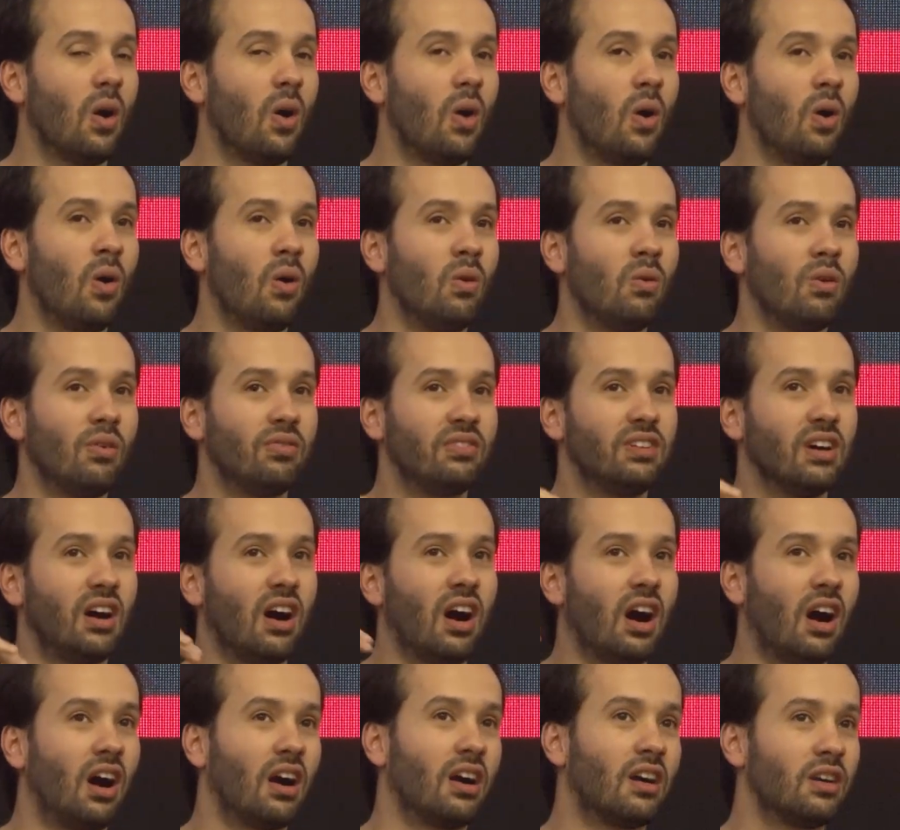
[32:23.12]
all of the
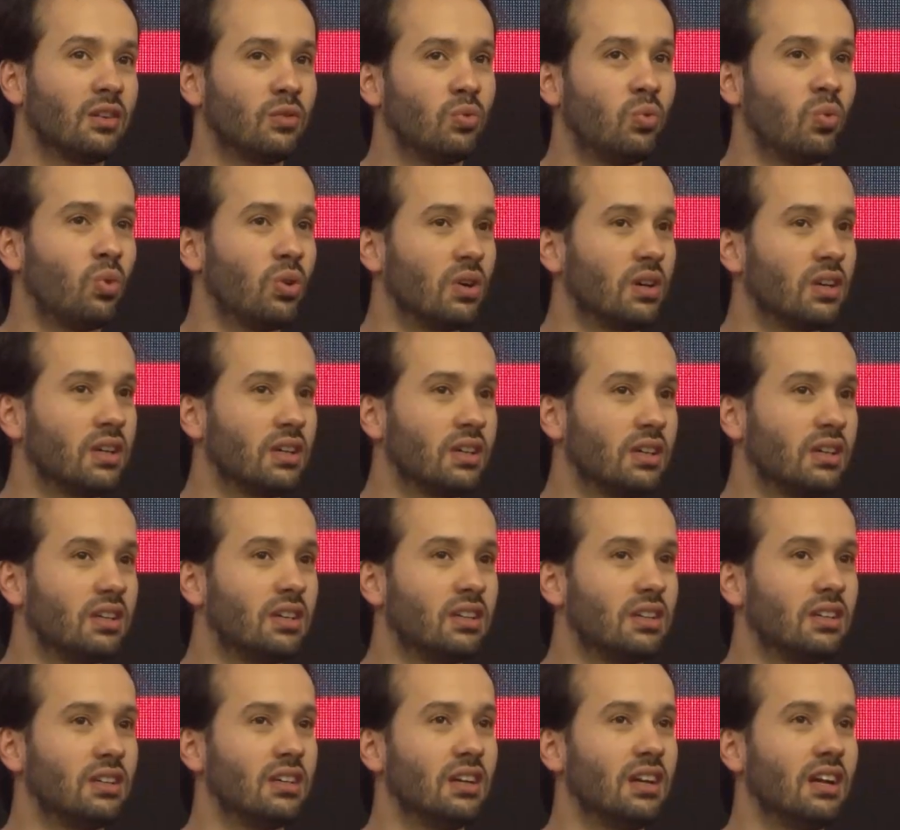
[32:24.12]
hard
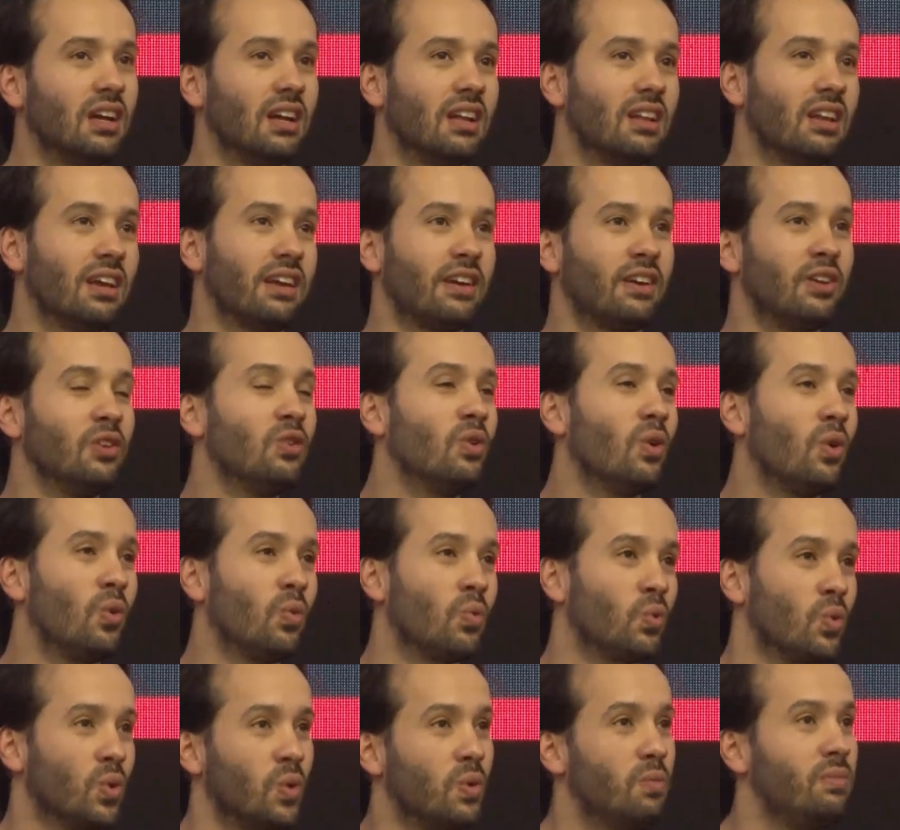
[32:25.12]
work, like,
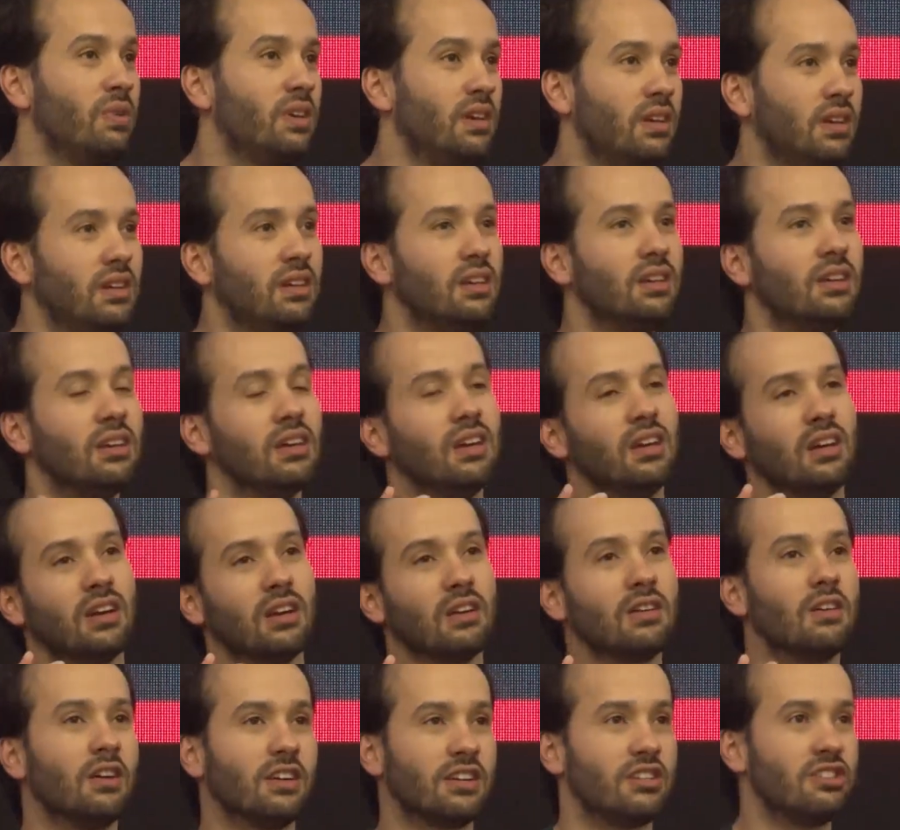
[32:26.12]
Ruby
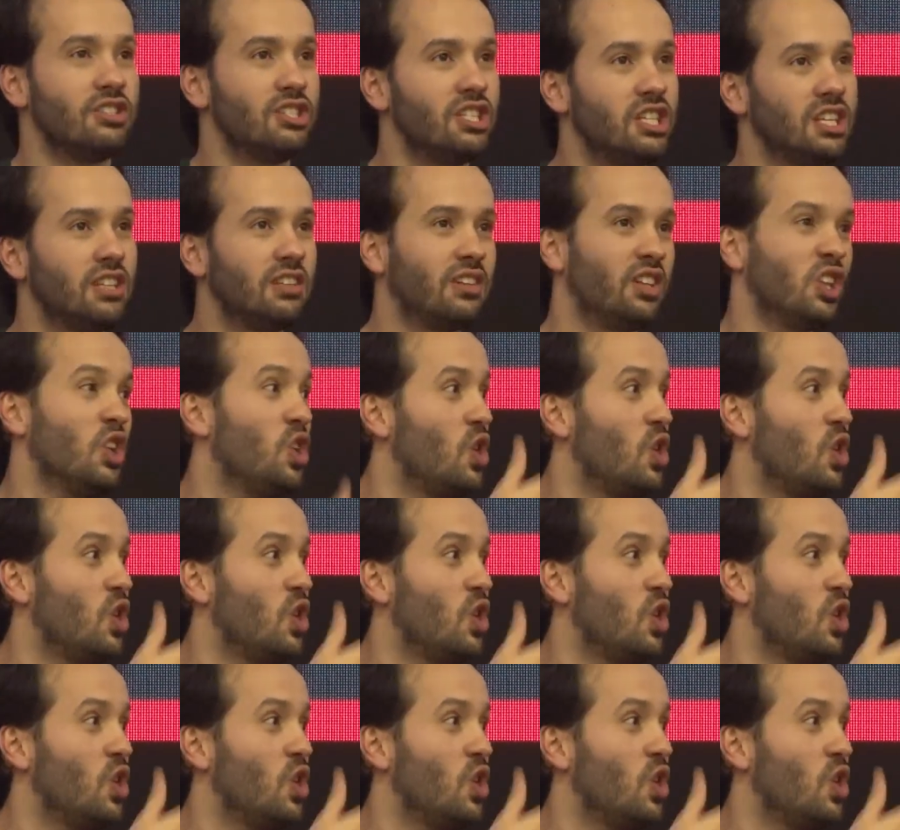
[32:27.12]
got a JIT.